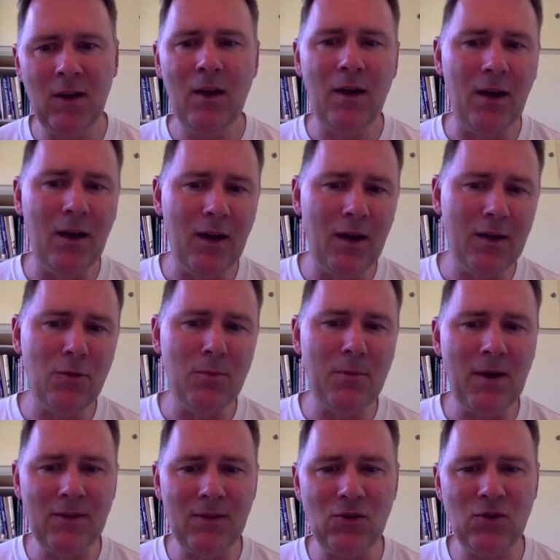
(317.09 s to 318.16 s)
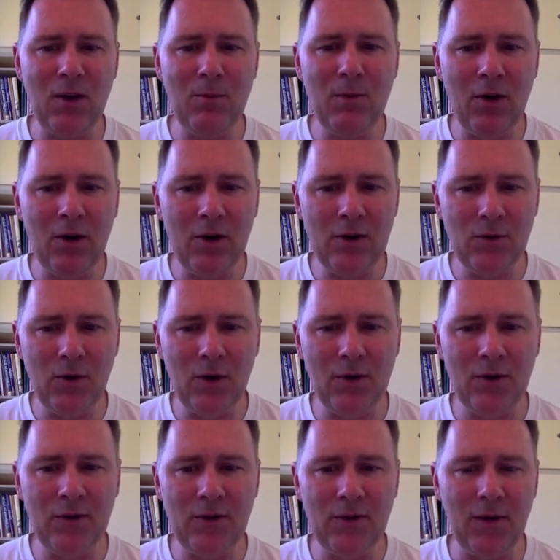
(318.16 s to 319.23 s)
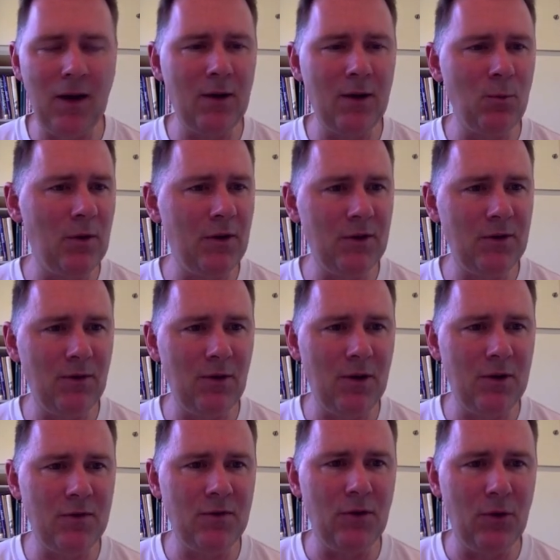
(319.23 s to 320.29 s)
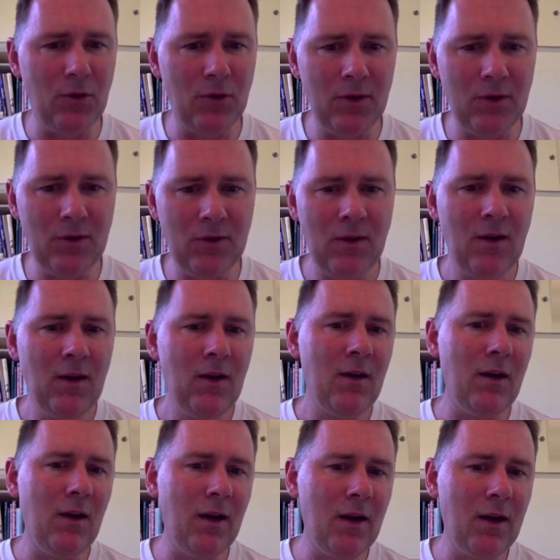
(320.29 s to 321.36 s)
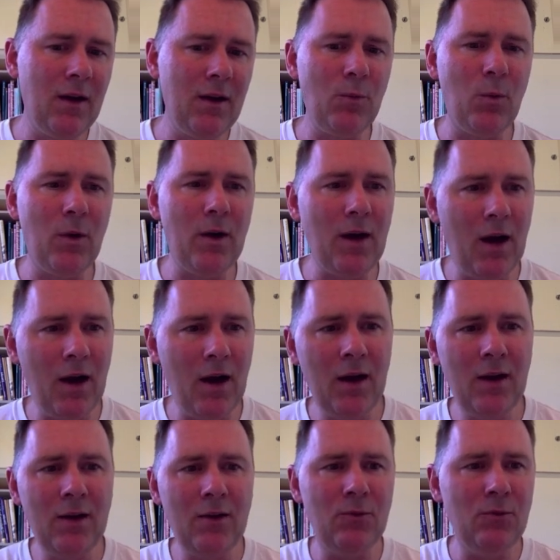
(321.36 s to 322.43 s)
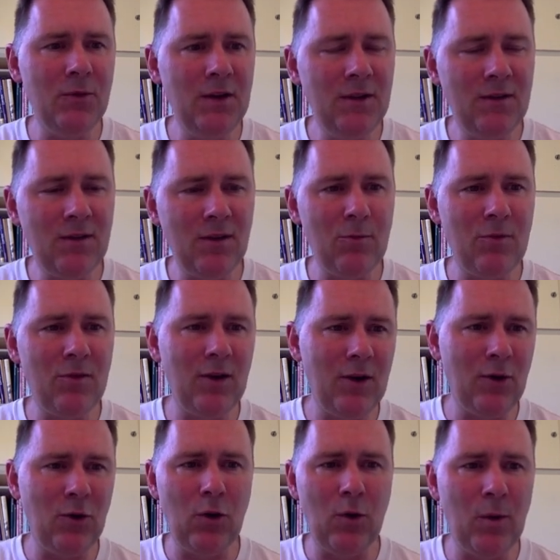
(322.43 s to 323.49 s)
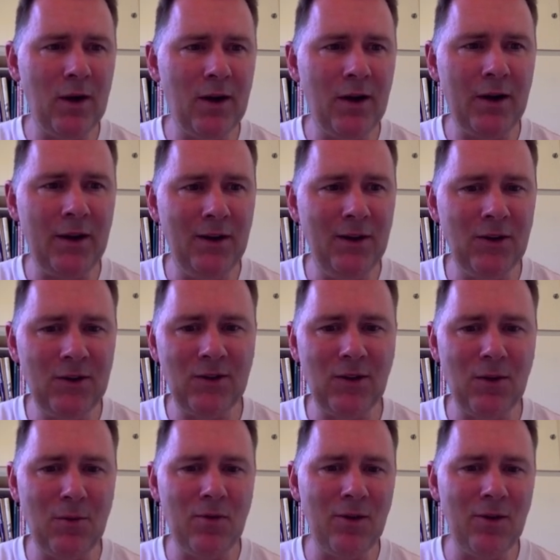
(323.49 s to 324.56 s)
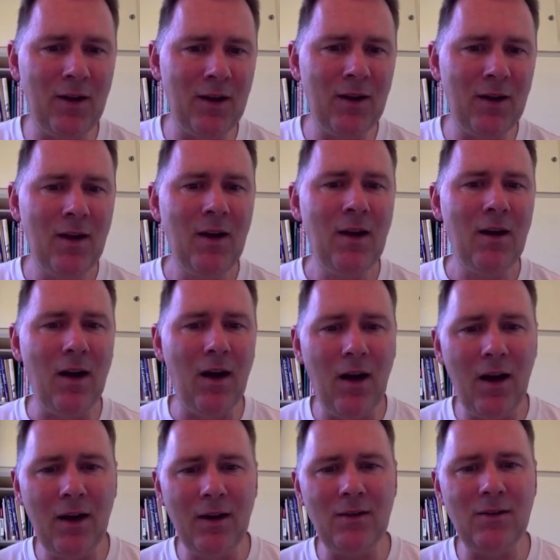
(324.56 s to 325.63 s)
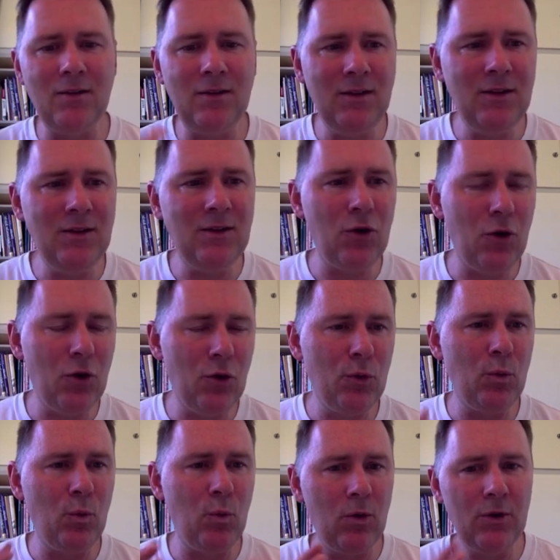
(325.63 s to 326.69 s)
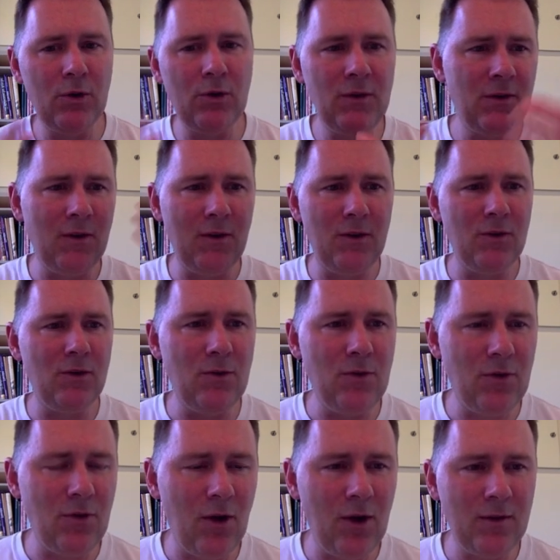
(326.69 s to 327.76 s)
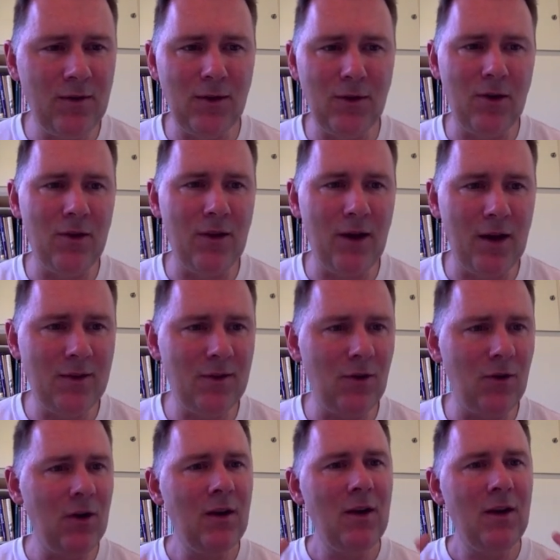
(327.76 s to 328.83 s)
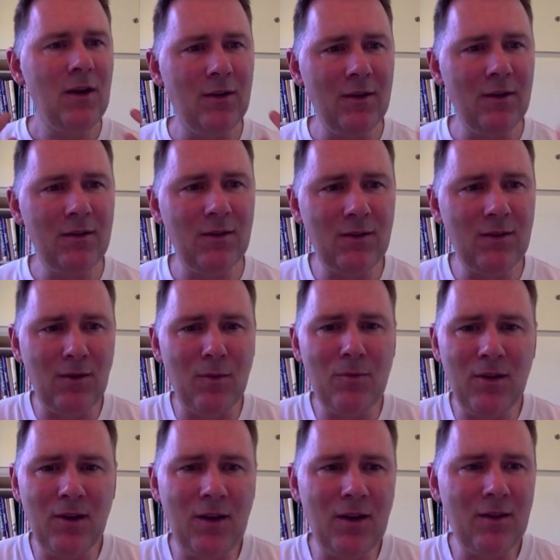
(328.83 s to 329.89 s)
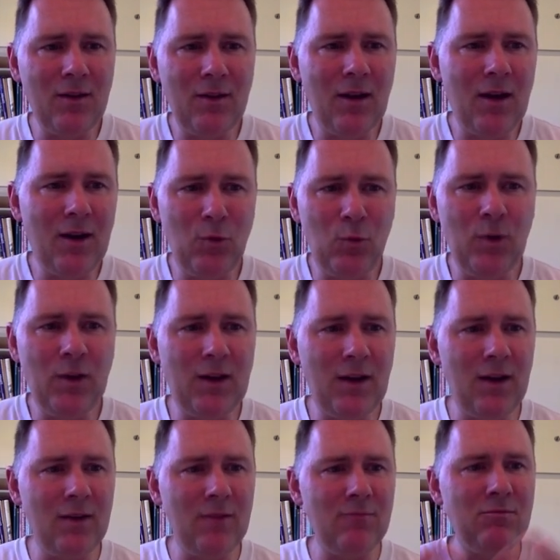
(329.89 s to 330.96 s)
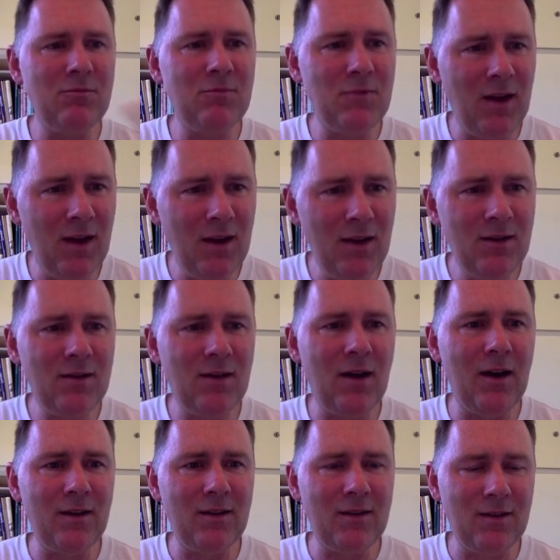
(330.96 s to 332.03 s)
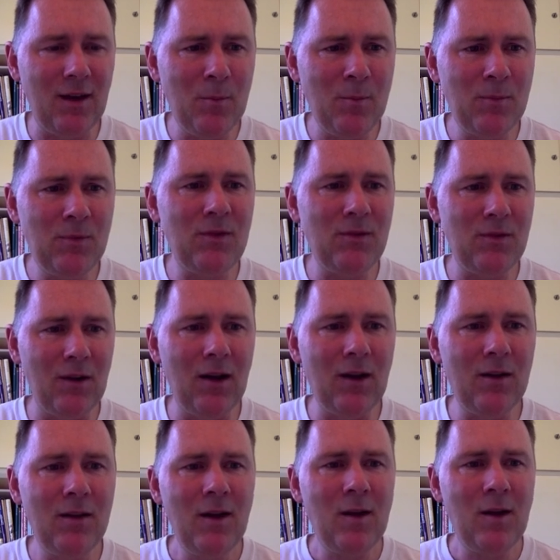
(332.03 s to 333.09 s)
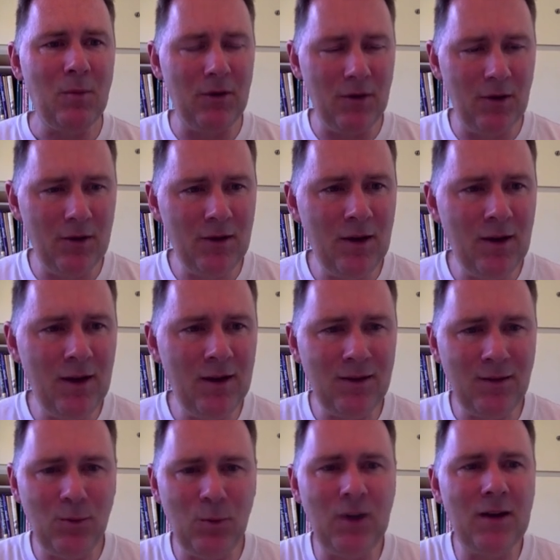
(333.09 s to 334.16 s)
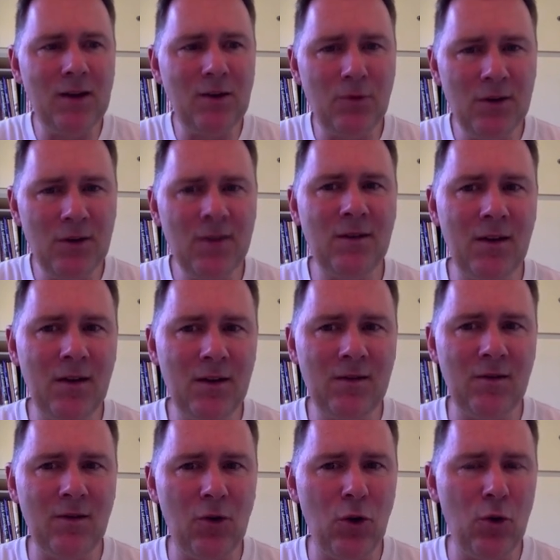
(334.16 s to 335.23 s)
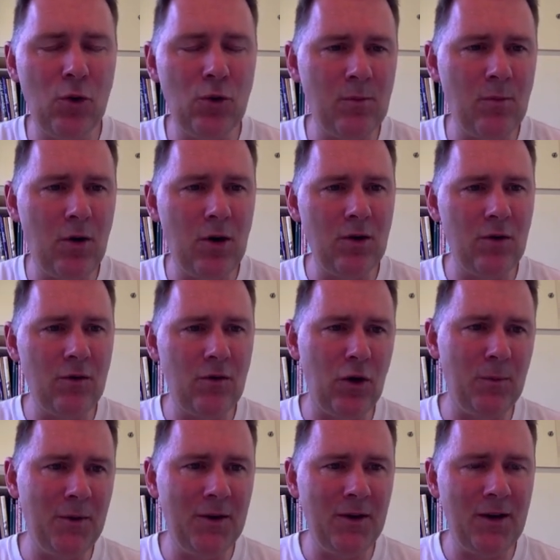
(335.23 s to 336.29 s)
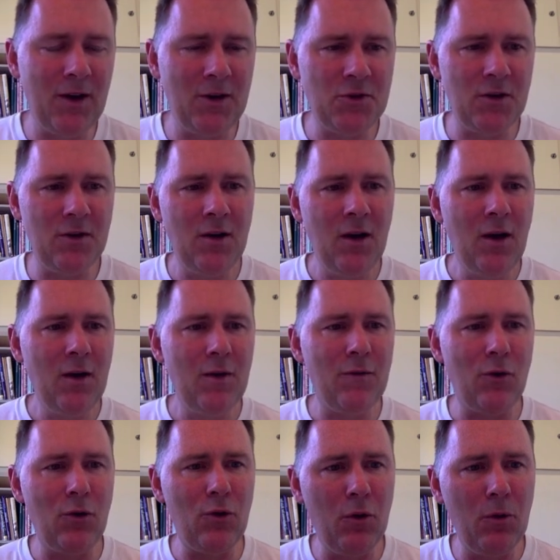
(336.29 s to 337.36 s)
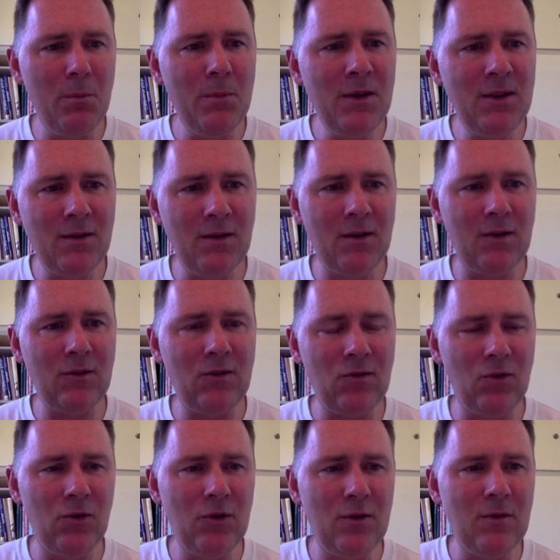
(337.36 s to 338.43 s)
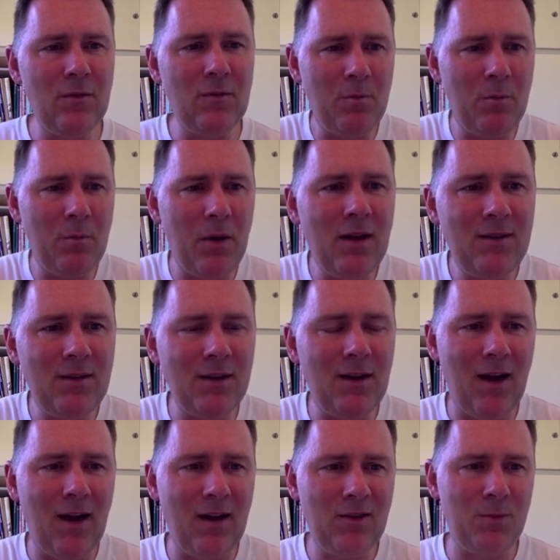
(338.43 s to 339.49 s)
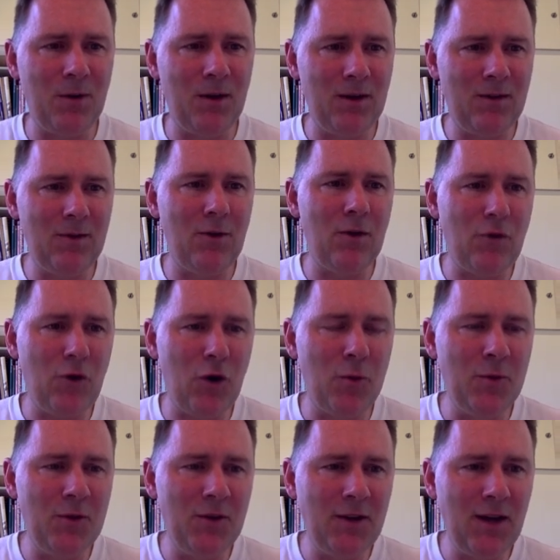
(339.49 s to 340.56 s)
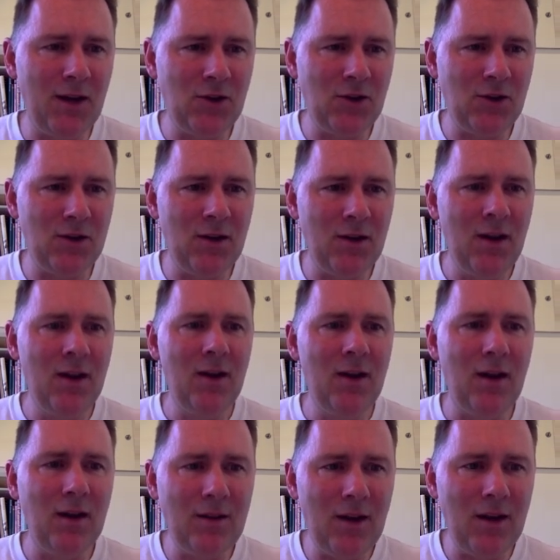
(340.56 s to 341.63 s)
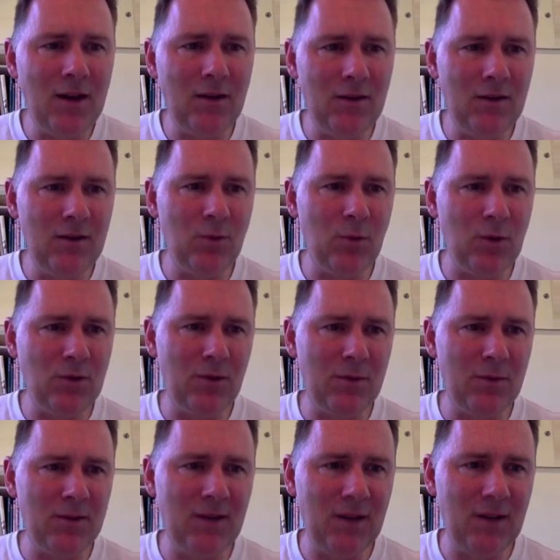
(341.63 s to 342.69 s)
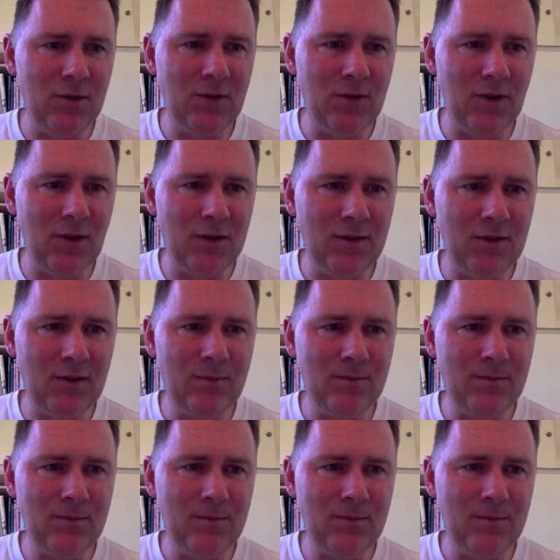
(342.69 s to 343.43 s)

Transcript: And a message can be hard to understand when there's a lot of noise. And when I read something or when I hear something, I decode words into thoughts and all that. So this is something that we can take and accept, yeah? But nonetheless, we can criticize the code model of communication for omitting certain basic aspects of communication, and that is what Tomasello does.